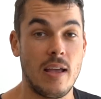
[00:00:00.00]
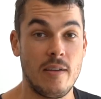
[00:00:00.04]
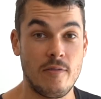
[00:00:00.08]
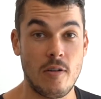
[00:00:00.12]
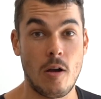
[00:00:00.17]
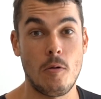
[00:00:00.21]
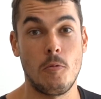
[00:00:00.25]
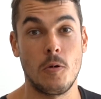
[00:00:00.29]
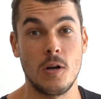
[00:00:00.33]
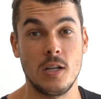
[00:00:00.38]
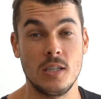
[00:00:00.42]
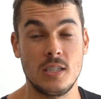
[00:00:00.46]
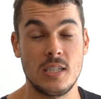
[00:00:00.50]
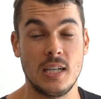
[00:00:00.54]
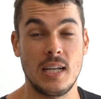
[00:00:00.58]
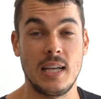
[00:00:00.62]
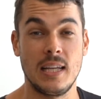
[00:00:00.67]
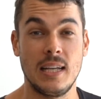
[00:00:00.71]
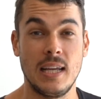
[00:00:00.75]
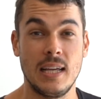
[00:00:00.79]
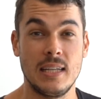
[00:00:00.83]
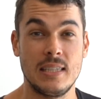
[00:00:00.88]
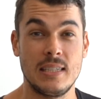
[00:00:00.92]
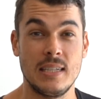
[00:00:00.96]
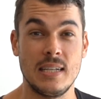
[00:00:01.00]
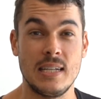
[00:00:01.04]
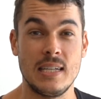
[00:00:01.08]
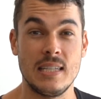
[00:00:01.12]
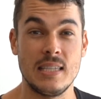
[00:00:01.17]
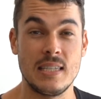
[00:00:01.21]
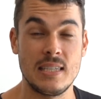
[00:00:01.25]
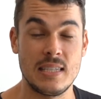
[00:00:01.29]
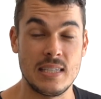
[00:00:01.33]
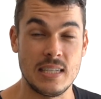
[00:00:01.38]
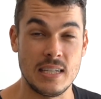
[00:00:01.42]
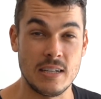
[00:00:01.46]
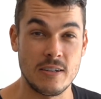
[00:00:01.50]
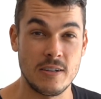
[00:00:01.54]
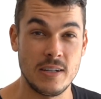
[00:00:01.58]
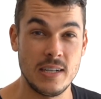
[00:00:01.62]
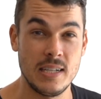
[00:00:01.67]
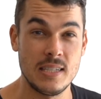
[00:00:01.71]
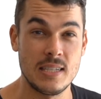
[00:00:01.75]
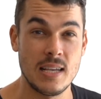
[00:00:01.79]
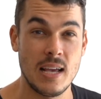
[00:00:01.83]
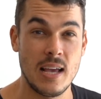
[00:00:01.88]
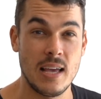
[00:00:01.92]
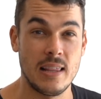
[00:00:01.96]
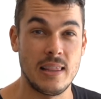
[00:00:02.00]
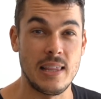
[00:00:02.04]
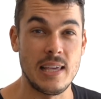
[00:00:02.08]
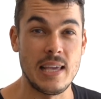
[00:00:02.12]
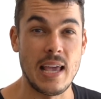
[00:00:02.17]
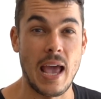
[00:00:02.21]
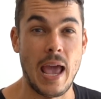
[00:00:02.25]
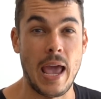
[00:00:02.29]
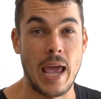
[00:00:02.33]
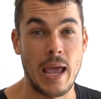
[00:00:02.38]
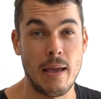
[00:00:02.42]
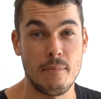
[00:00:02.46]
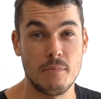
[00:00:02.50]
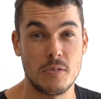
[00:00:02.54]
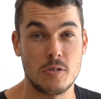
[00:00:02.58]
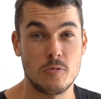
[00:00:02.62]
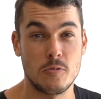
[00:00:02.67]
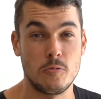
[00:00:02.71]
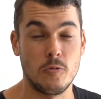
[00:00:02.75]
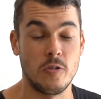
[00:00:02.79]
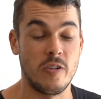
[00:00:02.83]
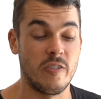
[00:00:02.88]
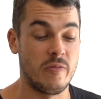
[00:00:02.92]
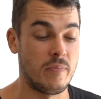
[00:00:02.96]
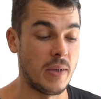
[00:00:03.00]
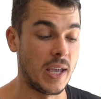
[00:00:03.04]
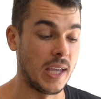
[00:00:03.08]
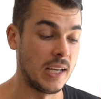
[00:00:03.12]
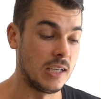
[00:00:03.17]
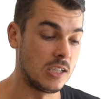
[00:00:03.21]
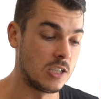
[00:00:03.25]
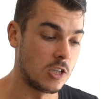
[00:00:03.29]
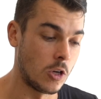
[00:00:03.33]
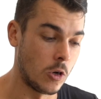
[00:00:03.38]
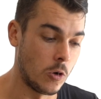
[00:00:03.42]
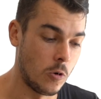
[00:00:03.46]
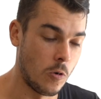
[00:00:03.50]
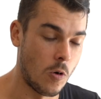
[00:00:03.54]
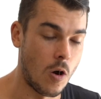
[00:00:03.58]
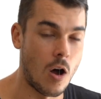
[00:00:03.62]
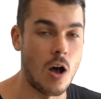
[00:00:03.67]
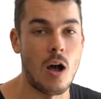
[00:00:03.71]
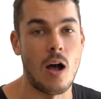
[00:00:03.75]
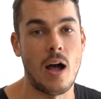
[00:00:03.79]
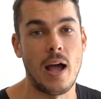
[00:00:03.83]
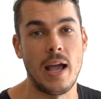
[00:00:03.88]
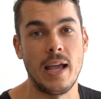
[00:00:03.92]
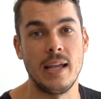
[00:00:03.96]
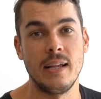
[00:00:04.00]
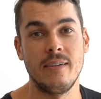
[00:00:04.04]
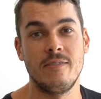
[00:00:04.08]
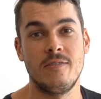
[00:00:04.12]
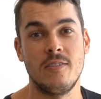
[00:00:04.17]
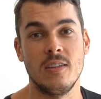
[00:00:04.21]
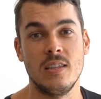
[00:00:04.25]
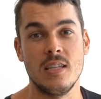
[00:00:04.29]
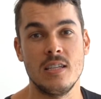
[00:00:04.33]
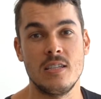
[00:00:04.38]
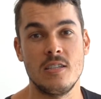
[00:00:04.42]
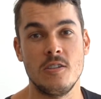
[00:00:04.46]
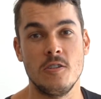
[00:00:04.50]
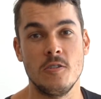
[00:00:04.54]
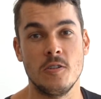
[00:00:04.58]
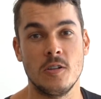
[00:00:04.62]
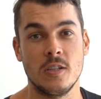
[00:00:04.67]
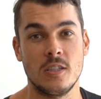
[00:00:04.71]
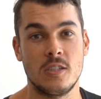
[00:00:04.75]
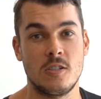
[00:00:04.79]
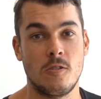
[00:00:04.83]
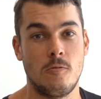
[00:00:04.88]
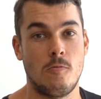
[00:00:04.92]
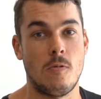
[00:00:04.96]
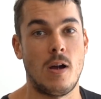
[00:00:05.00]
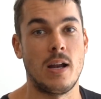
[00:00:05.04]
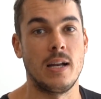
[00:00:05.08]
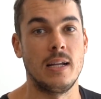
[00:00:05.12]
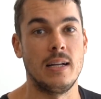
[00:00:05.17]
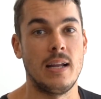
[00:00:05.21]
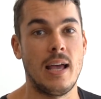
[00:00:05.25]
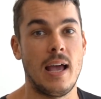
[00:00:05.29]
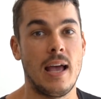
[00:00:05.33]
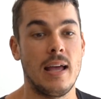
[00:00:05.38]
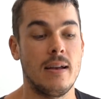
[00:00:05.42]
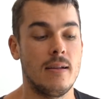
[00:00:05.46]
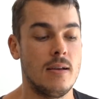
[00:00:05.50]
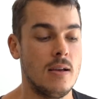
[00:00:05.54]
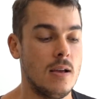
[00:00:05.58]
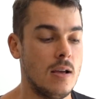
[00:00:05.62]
If I wanted to connect it in series, the amps would have been too high for this unit to run it at.